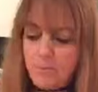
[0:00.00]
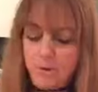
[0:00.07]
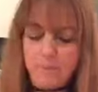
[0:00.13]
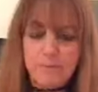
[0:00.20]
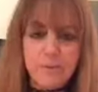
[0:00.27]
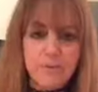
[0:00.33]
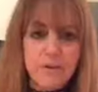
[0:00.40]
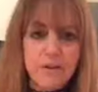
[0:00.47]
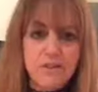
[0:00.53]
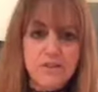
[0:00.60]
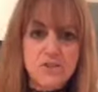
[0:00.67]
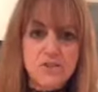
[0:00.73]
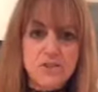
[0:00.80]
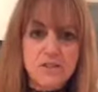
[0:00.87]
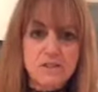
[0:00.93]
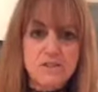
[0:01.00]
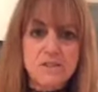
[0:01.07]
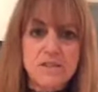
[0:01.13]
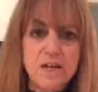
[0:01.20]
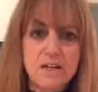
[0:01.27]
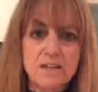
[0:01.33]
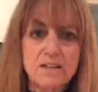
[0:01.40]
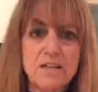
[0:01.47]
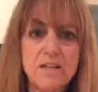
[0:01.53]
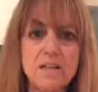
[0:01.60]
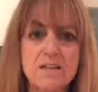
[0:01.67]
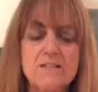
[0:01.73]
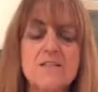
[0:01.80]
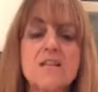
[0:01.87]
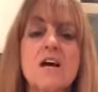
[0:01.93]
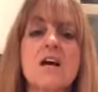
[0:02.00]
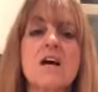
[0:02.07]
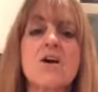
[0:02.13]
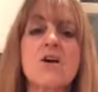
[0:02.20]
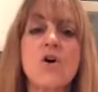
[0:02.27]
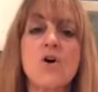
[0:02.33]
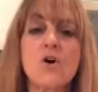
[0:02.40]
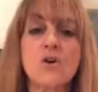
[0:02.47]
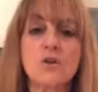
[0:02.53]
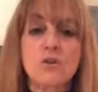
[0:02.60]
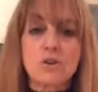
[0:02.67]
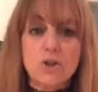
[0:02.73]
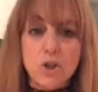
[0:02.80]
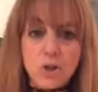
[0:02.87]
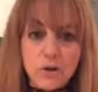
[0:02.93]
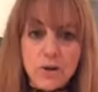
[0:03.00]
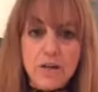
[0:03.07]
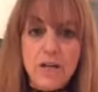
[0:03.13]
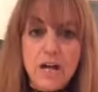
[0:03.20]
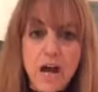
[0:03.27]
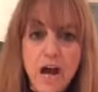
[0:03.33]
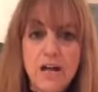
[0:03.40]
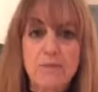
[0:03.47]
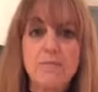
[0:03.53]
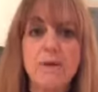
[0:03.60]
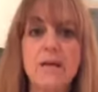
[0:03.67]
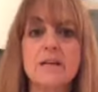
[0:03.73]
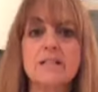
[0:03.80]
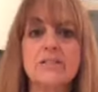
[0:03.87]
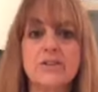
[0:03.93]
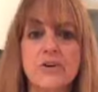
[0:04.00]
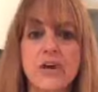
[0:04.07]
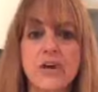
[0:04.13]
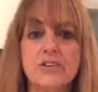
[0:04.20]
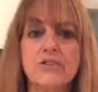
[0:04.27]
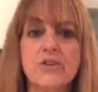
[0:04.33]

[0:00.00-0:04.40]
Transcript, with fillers: preparation techniques, learning how to make drinks